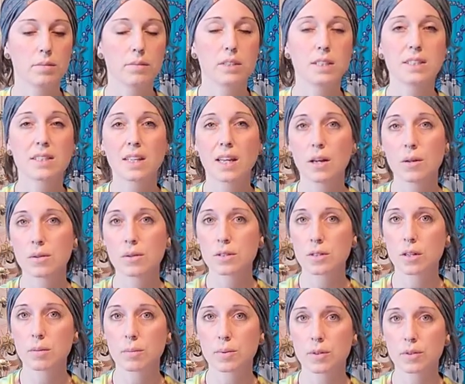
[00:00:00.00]
discounts
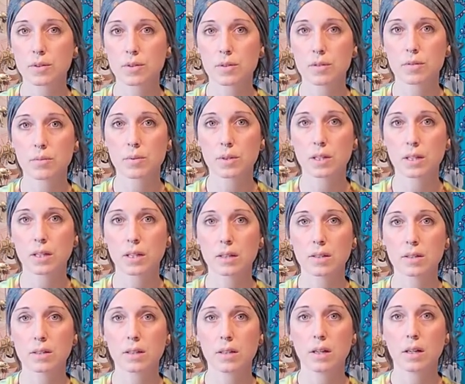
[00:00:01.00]
on personal
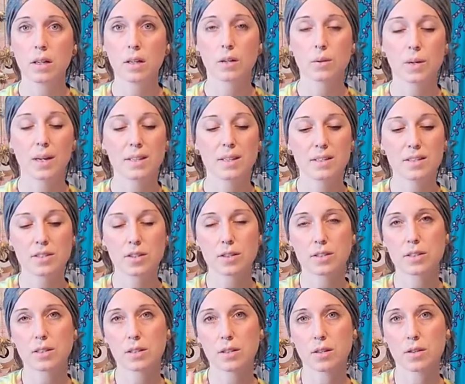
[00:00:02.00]
readings. Okay, this
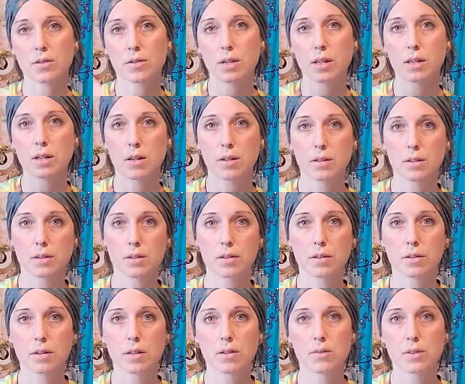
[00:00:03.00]
starts at the
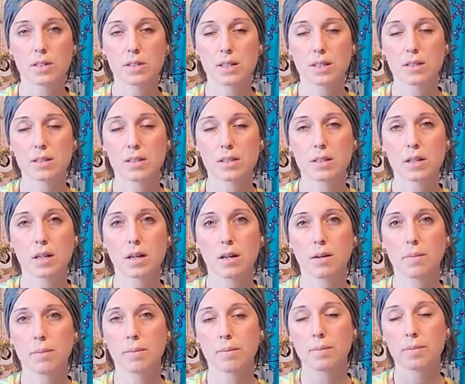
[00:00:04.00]

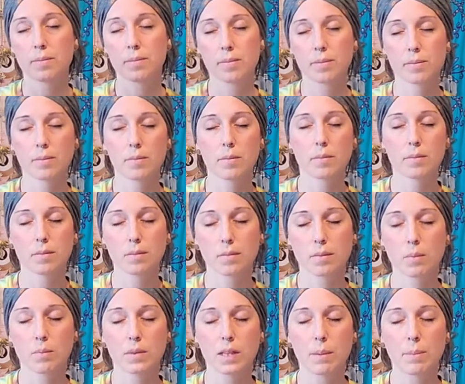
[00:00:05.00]

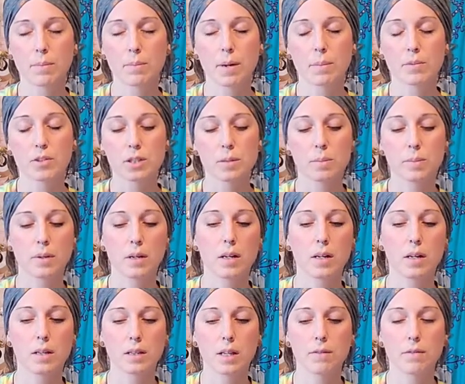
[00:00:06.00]
$3.33 membership
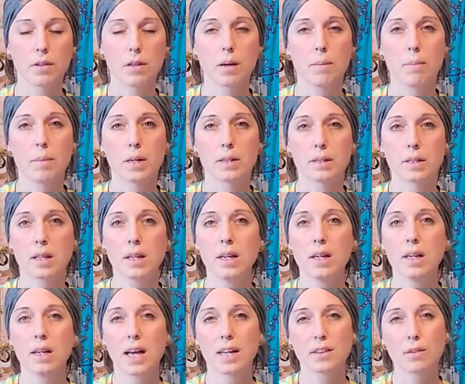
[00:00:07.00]
level a month.
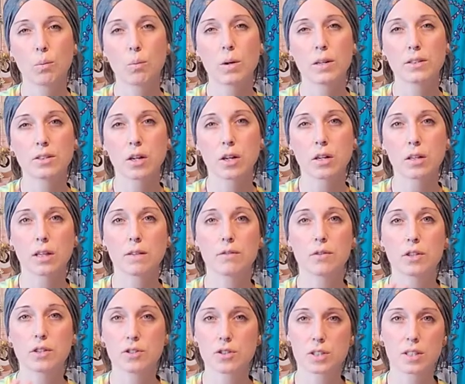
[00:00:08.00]
At the $1
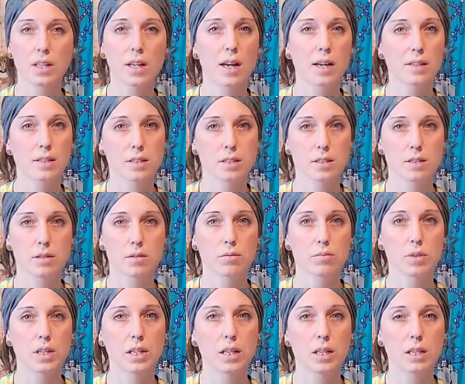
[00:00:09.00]
level, you just get access to
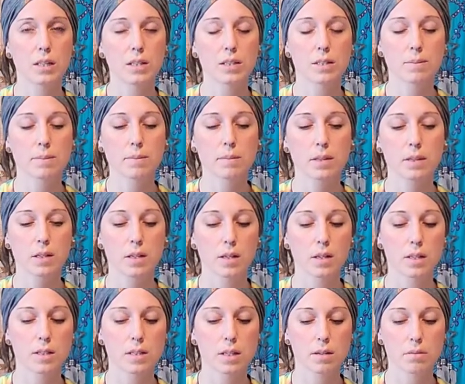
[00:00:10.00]
readings, the
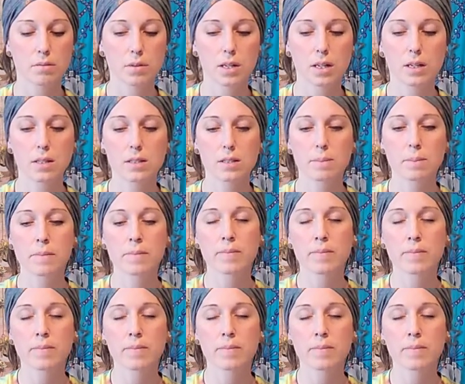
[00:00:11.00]
extended readings.